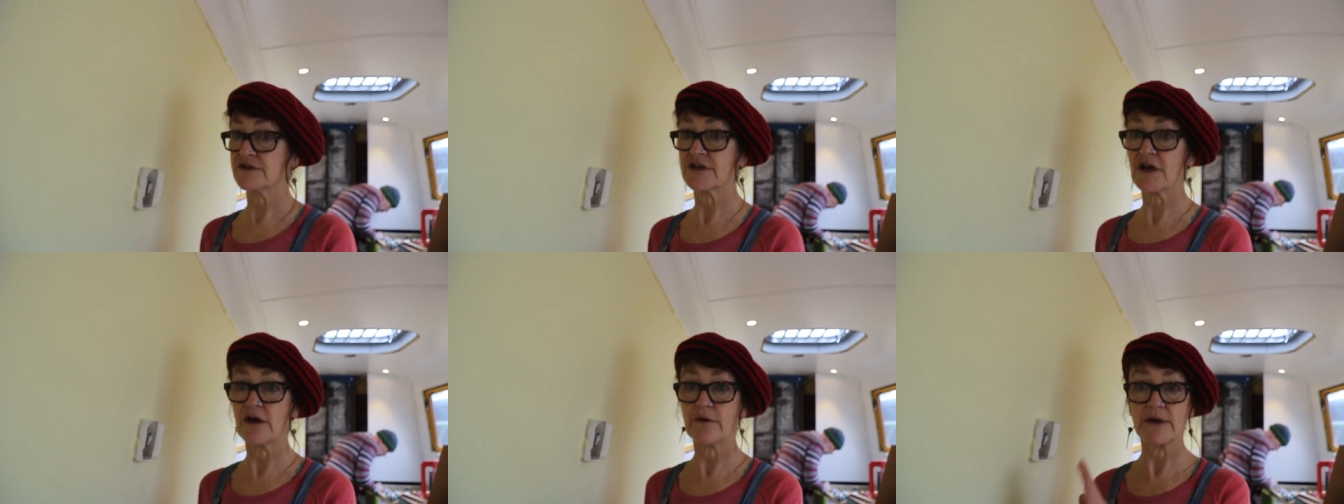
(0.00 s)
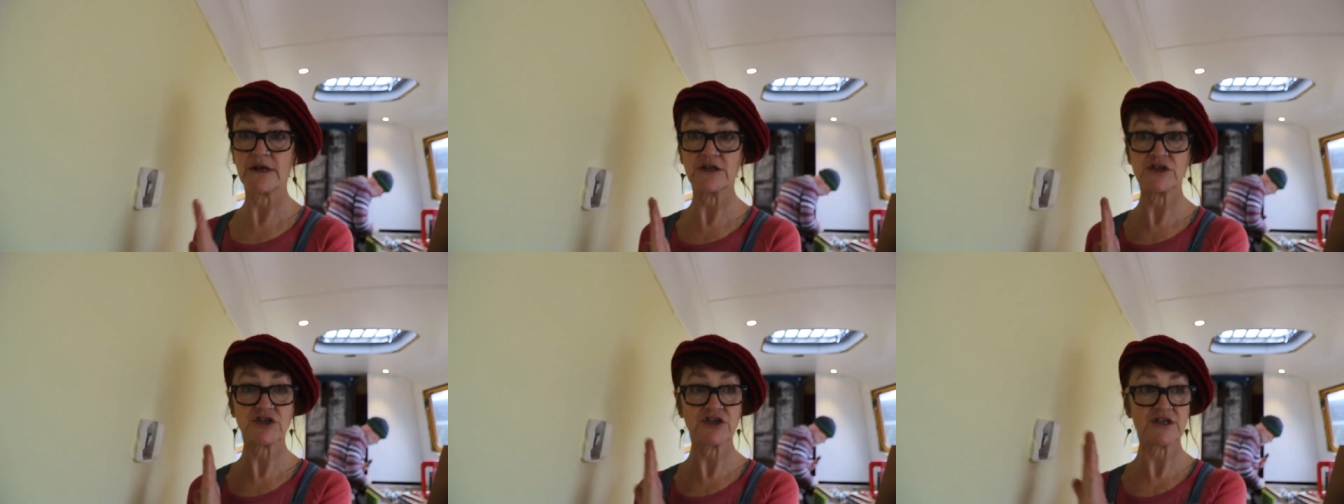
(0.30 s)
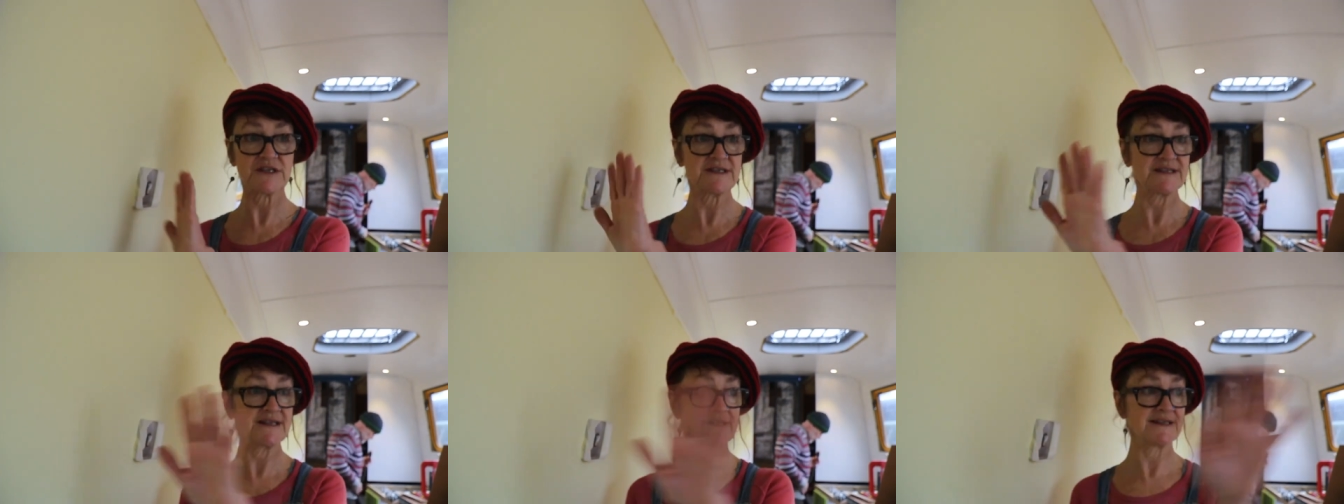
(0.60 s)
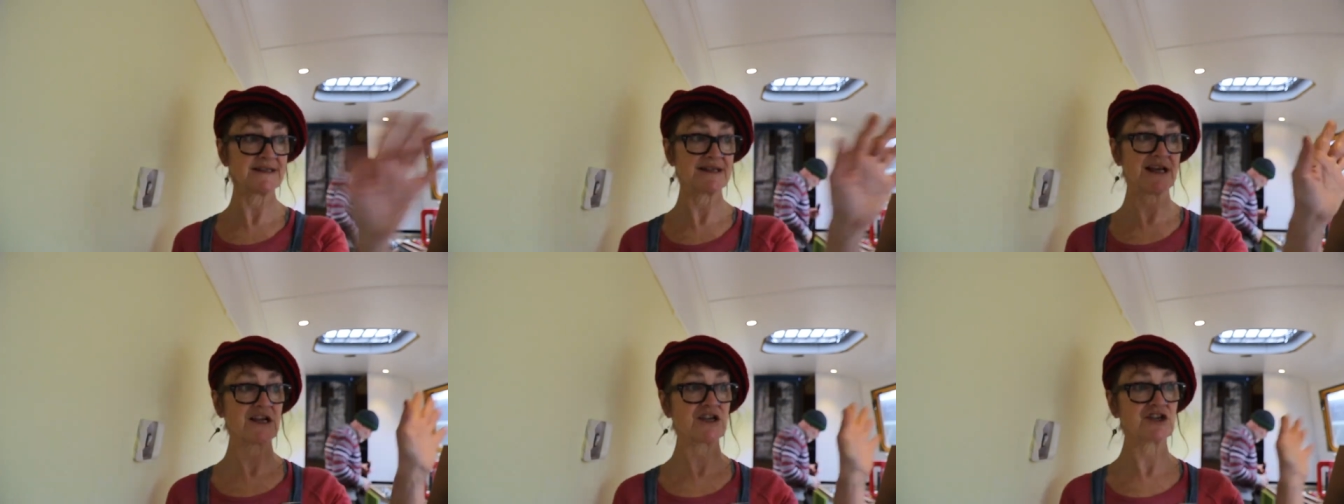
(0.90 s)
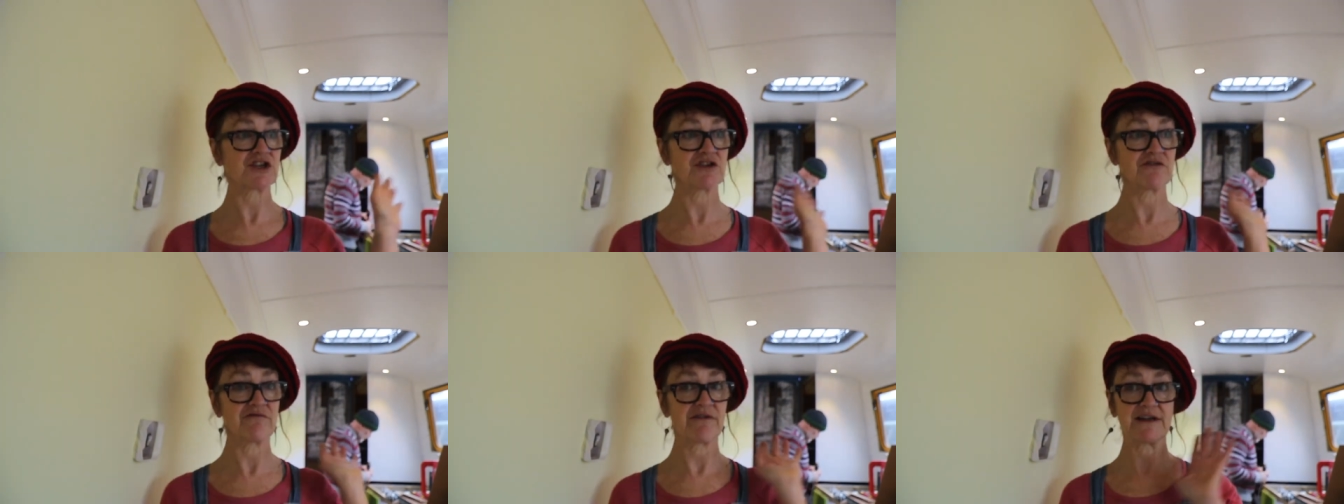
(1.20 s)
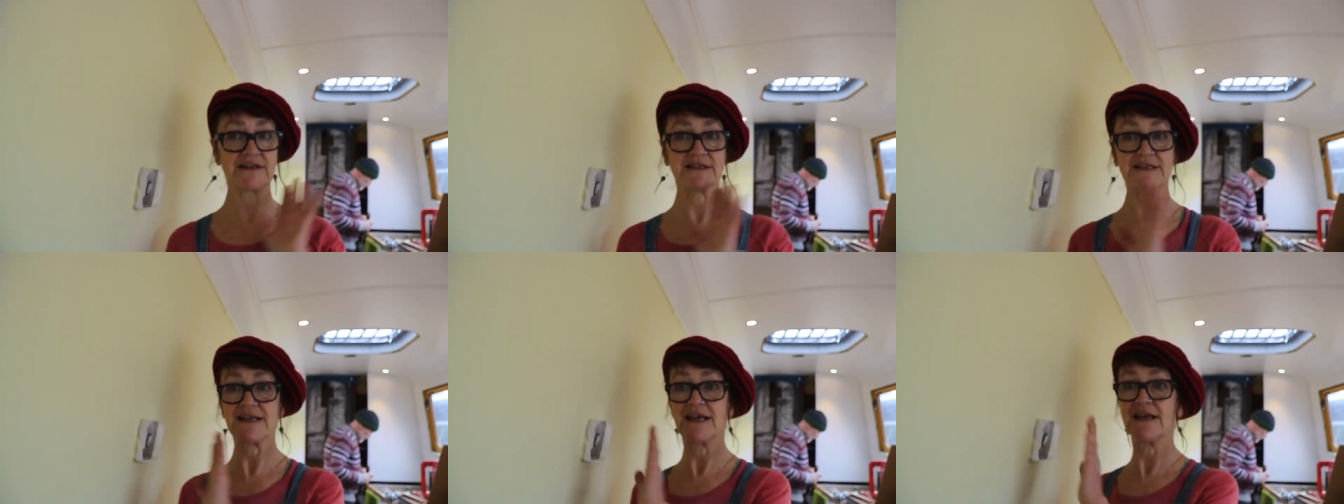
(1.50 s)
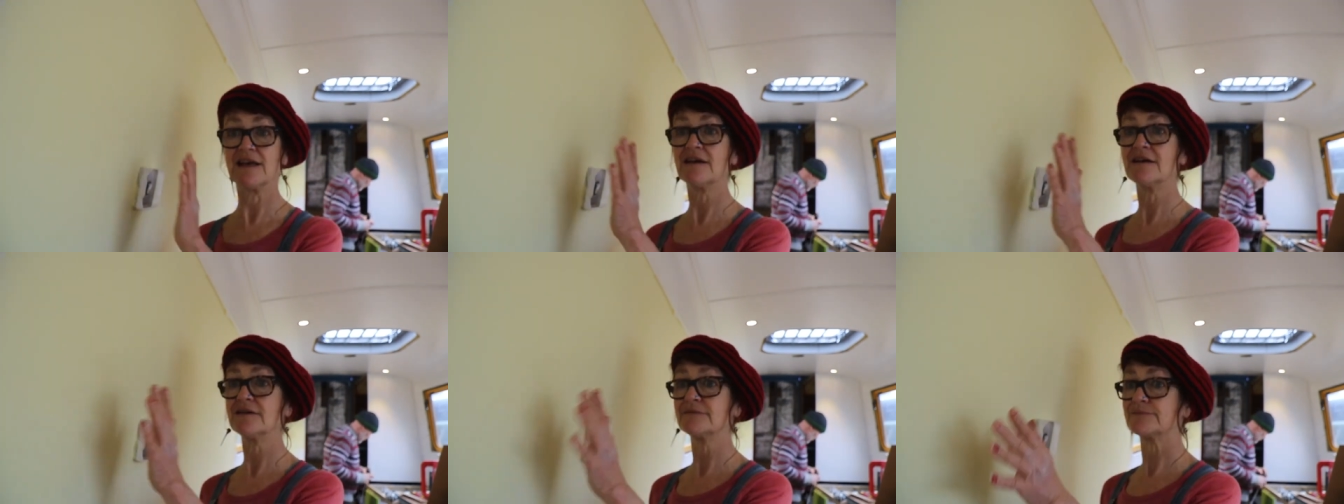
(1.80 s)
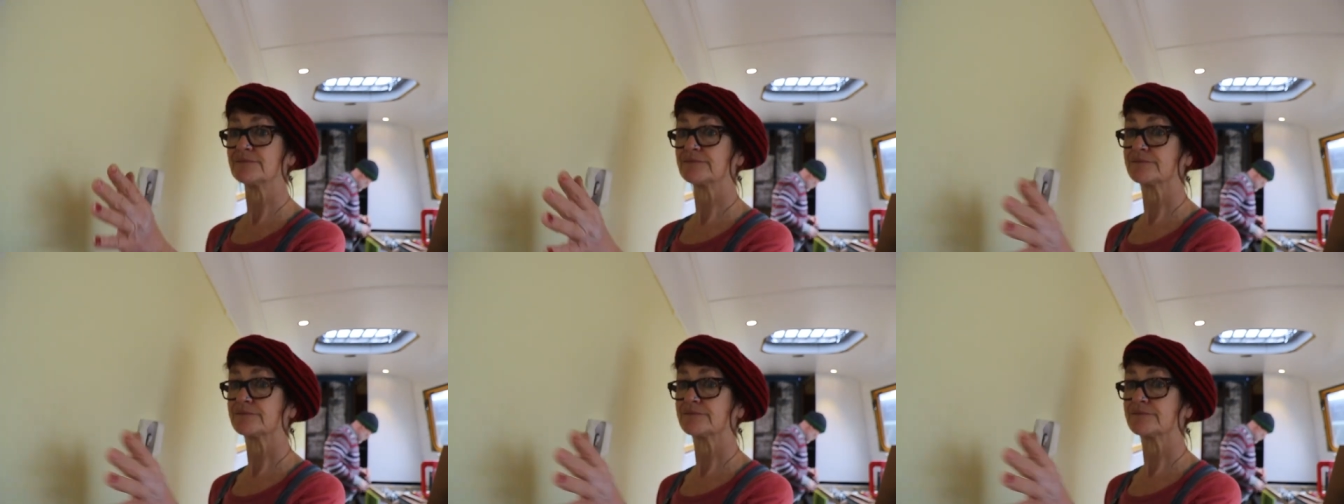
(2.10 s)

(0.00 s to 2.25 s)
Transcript: So it's just this section around here,